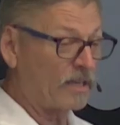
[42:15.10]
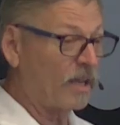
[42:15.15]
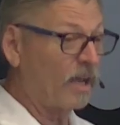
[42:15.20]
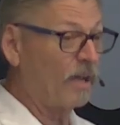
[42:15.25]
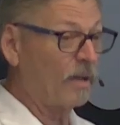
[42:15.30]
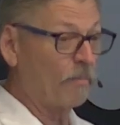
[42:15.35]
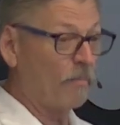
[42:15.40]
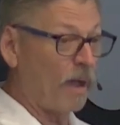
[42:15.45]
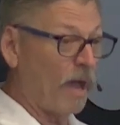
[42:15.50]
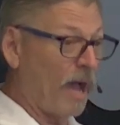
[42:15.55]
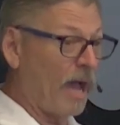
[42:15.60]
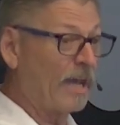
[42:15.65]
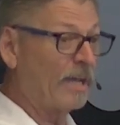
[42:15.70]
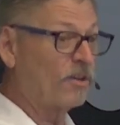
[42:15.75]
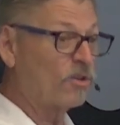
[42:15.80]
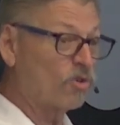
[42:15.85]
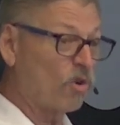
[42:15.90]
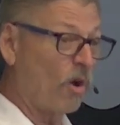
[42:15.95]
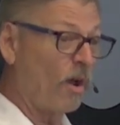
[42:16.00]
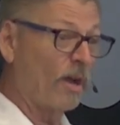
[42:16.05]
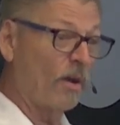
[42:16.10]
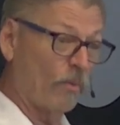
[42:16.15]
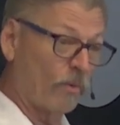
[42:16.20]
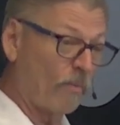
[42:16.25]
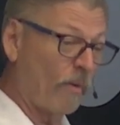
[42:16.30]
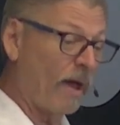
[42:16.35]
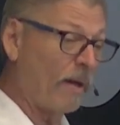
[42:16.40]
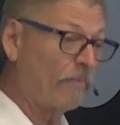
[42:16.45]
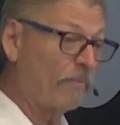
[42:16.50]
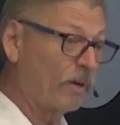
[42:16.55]
you, I enjoy when
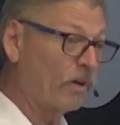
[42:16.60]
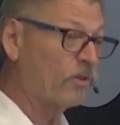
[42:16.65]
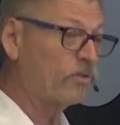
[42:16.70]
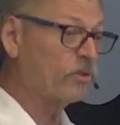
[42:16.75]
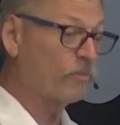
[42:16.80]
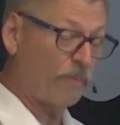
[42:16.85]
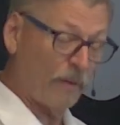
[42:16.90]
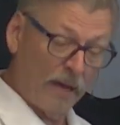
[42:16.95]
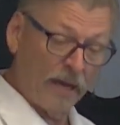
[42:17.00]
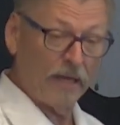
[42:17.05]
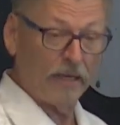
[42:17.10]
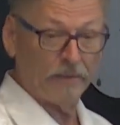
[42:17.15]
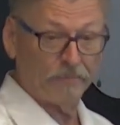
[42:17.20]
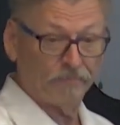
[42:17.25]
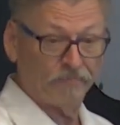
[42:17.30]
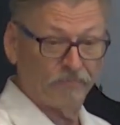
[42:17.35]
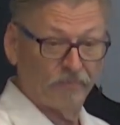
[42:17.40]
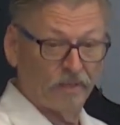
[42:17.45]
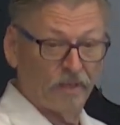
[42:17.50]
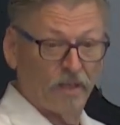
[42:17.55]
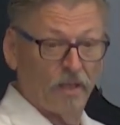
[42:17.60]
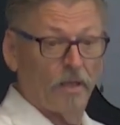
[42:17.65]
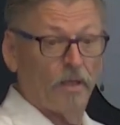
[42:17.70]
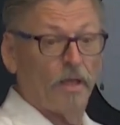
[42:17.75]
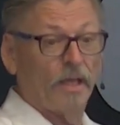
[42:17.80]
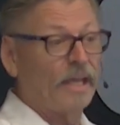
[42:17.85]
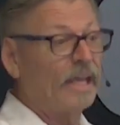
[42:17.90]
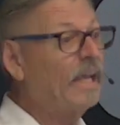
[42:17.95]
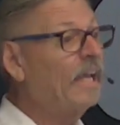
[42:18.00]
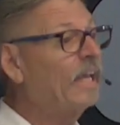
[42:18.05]
my bills are paid.
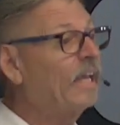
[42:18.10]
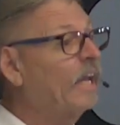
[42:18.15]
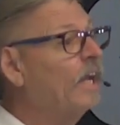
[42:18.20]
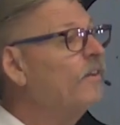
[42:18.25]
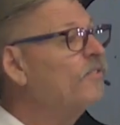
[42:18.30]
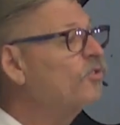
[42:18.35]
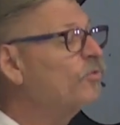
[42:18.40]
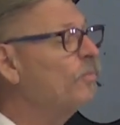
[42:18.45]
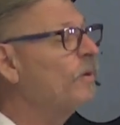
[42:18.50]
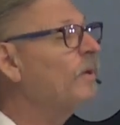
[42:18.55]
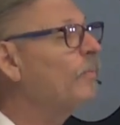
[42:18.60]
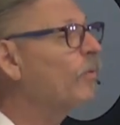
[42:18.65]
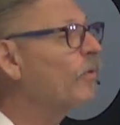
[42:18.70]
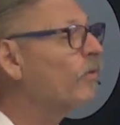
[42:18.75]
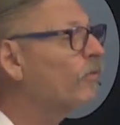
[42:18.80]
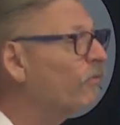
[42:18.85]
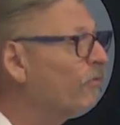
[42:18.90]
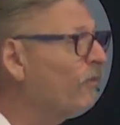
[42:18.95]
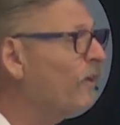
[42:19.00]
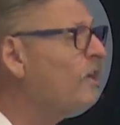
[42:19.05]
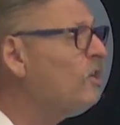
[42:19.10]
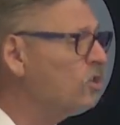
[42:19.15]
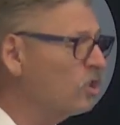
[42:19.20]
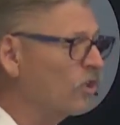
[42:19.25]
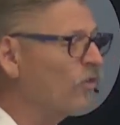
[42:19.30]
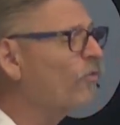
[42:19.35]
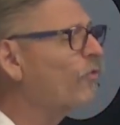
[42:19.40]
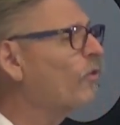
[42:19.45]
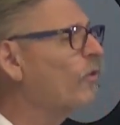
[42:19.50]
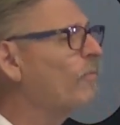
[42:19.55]
He gives me
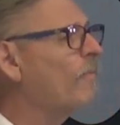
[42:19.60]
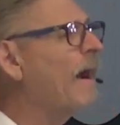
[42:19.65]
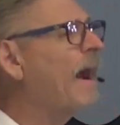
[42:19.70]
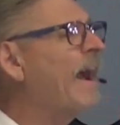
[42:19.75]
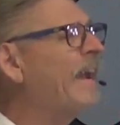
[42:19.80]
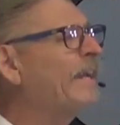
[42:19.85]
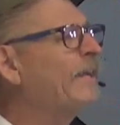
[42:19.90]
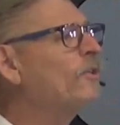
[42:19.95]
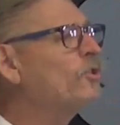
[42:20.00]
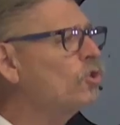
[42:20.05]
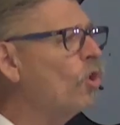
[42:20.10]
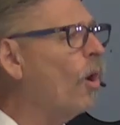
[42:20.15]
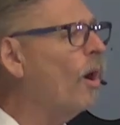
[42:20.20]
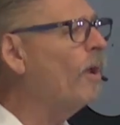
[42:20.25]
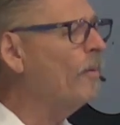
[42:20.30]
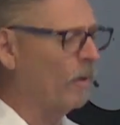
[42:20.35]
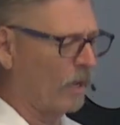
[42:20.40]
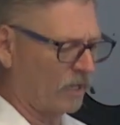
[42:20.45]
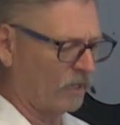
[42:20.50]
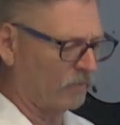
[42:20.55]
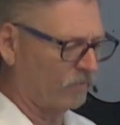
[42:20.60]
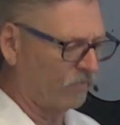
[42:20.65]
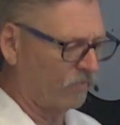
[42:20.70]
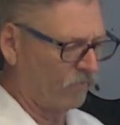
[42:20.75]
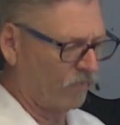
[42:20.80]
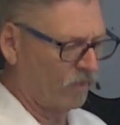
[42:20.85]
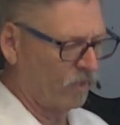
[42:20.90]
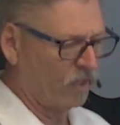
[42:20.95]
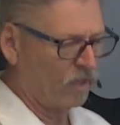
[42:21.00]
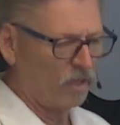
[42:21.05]
provision for my enjoyment.
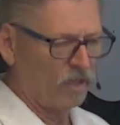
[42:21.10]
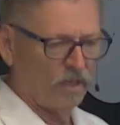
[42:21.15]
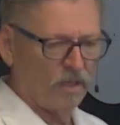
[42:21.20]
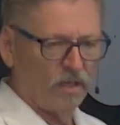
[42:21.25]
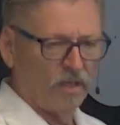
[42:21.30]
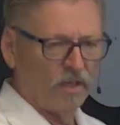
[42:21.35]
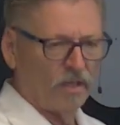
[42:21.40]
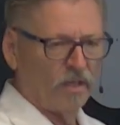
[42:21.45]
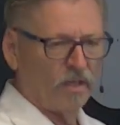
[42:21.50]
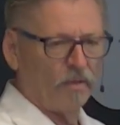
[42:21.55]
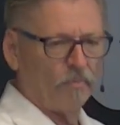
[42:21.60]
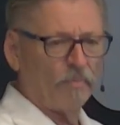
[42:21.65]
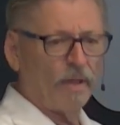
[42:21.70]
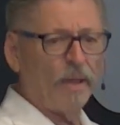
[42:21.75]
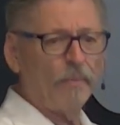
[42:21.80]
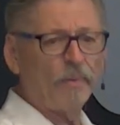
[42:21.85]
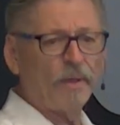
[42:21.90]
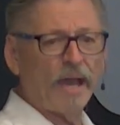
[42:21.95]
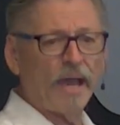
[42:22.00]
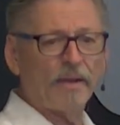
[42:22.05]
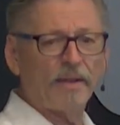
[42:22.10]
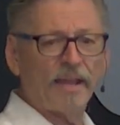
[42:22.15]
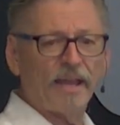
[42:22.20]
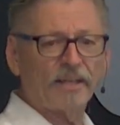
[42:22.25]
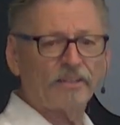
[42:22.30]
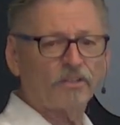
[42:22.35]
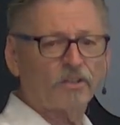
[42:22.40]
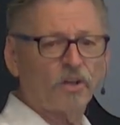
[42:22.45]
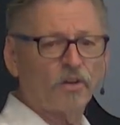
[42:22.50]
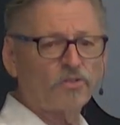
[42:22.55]
Maybe I'd
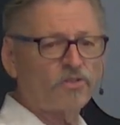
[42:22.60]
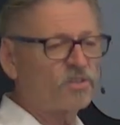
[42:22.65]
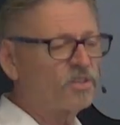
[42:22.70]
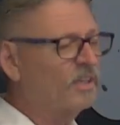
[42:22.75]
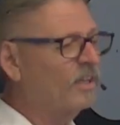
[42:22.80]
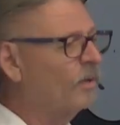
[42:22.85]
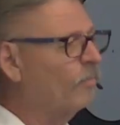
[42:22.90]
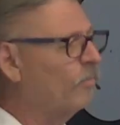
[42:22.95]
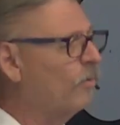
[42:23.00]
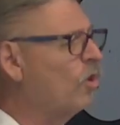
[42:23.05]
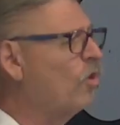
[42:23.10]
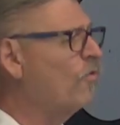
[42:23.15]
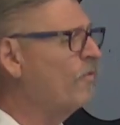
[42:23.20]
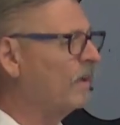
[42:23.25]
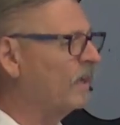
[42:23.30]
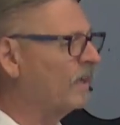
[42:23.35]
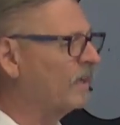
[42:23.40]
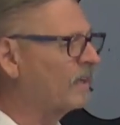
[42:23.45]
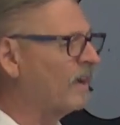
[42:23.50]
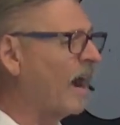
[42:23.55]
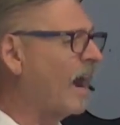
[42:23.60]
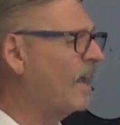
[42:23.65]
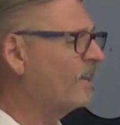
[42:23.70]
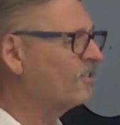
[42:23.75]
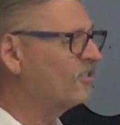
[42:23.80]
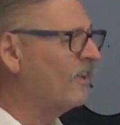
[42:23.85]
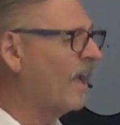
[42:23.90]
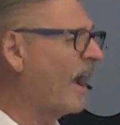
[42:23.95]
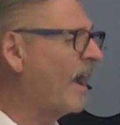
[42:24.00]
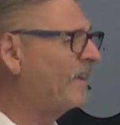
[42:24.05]
like to go see a movie. God's
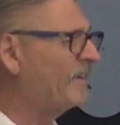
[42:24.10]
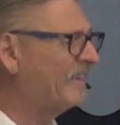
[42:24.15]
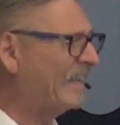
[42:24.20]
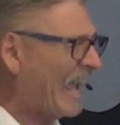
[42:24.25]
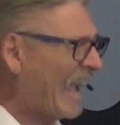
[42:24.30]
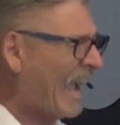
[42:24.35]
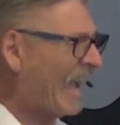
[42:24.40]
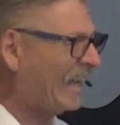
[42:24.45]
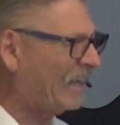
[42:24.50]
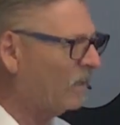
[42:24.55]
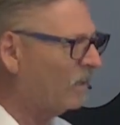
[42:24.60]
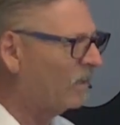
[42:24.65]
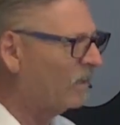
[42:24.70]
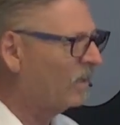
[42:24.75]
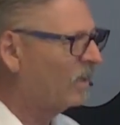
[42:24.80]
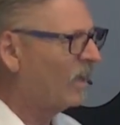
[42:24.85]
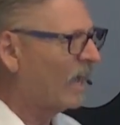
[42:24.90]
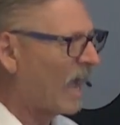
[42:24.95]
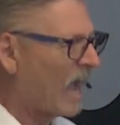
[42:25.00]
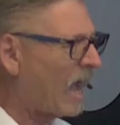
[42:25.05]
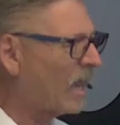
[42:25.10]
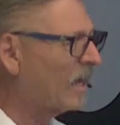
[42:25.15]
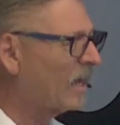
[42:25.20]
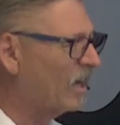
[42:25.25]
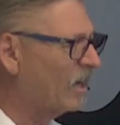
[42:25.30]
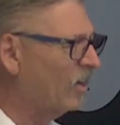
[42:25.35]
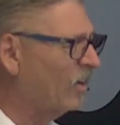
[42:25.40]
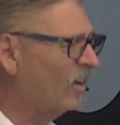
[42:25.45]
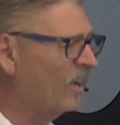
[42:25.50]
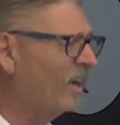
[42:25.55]
not dead.
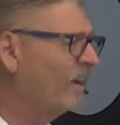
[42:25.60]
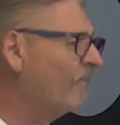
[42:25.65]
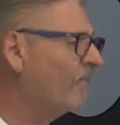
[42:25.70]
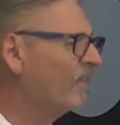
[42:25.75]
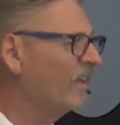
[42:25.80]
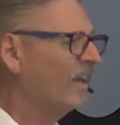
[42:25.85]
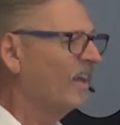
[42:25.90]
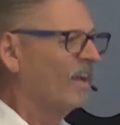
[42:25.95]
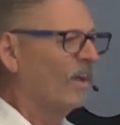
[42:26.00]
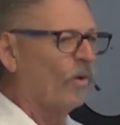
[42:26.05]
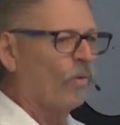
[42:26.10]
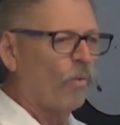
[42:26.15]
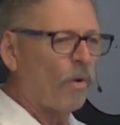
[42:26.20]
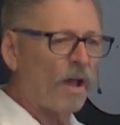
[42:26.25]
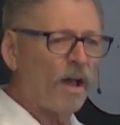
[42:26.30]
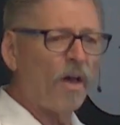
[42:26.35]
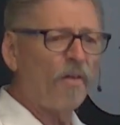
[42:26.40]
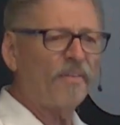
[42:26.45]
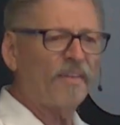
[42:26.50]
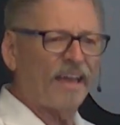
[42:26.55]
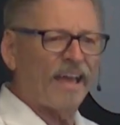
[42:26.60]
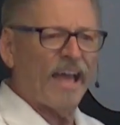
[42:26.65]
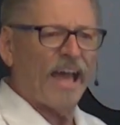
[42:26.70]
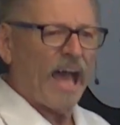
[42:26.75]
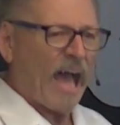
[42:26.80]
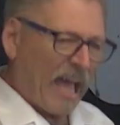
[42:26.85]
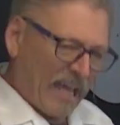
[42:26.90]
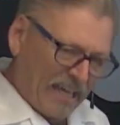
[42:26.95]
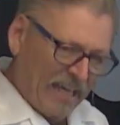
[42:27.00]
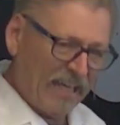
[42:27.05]
Hallelujah. Well,
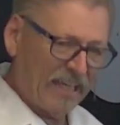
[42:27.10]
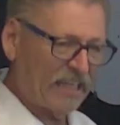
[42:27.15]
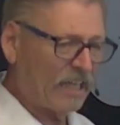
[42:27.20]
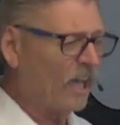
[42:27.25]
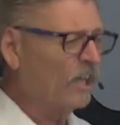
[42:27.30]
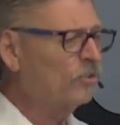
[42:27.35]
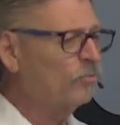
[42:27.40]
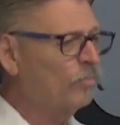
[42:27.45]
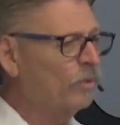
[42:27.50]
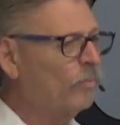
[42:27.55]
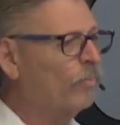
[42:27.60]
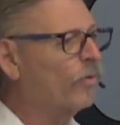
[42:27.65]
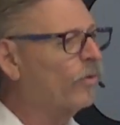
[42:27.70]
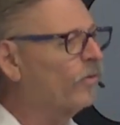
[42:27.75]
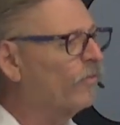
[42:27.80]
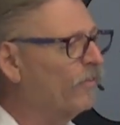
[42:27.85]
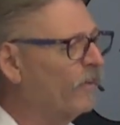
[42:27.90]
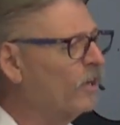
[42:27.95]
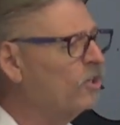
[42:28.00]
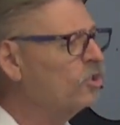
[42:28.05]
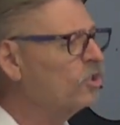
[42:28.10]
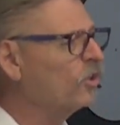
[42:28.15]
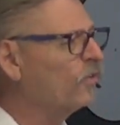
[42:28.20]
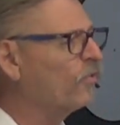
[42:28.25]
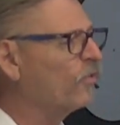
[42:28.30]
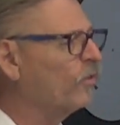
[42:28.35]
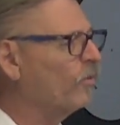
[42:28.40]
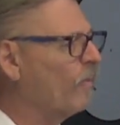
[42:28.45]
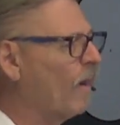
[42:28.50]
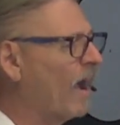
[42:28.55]
he gives me provision
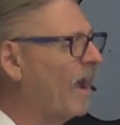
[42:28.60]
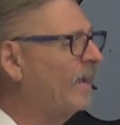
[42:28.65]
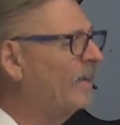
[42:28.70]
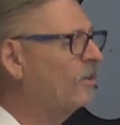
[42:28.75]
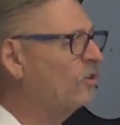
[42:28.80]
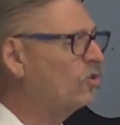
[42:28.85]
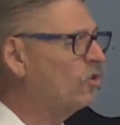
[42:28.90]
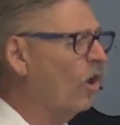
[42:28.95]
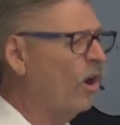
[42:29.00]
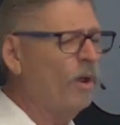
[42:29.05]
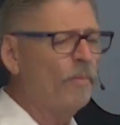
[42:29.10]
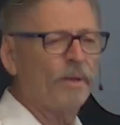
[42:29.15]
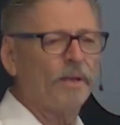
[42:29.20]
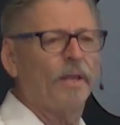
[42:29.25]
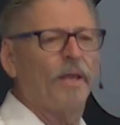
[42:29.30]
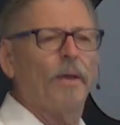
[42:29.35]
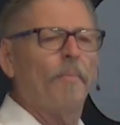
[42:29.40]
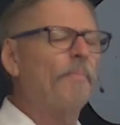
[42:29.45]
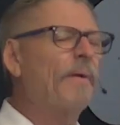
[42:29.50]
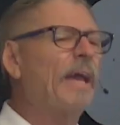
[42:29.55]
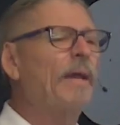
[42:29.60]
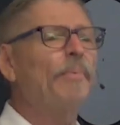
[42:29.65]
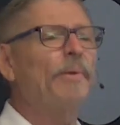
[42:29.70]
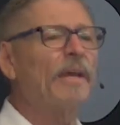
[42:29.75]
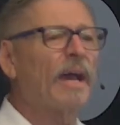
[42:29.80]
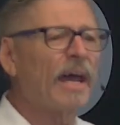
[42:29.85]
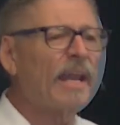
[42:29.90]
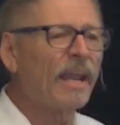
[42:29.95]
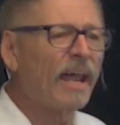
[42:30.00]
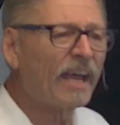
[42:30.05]
for my enjoyment. Maybe
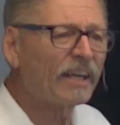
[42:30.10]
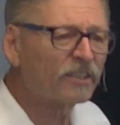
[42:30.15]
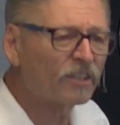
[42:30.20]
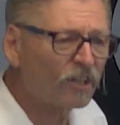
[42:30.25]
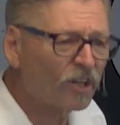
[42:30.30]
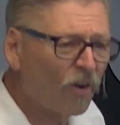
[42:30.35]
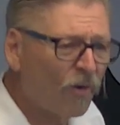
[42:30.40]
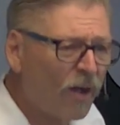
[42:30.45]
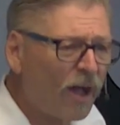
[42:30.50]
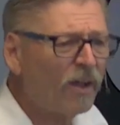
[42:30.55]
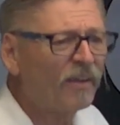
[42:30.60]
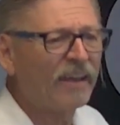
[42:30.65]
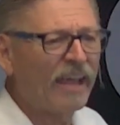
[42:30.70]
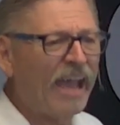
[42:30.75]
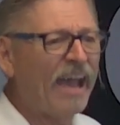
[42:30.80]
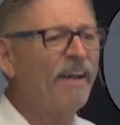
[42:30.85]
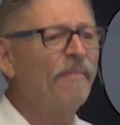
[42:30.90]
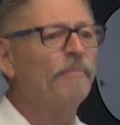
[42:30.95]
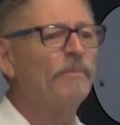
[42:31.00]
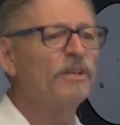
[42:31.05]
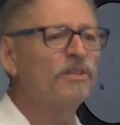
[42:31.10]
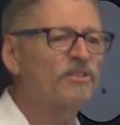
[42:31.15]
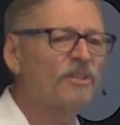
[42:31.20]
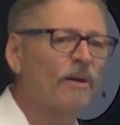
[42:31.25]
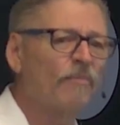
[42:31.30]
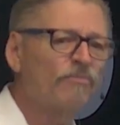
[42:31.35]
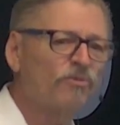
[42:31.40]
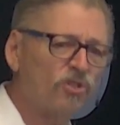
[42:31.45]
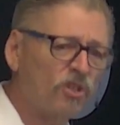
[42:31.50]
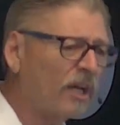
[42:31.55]
I would like to go out and have me
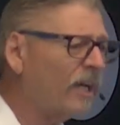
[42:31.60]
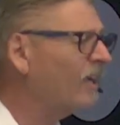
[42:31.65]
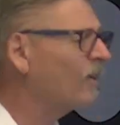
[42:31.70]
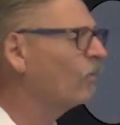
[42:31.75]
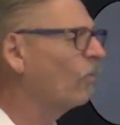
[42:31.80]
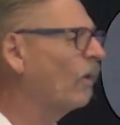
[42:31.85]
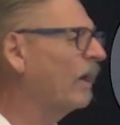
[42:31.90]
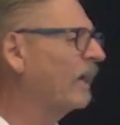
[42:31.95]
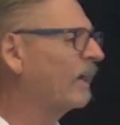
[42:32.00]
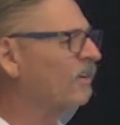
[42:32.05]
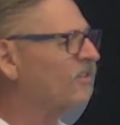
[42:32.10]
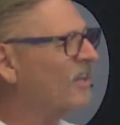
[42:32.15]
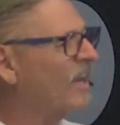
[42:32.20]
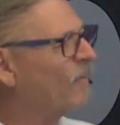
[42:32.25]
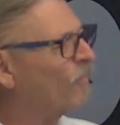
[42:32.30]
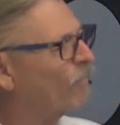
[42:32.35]
some chicken wings at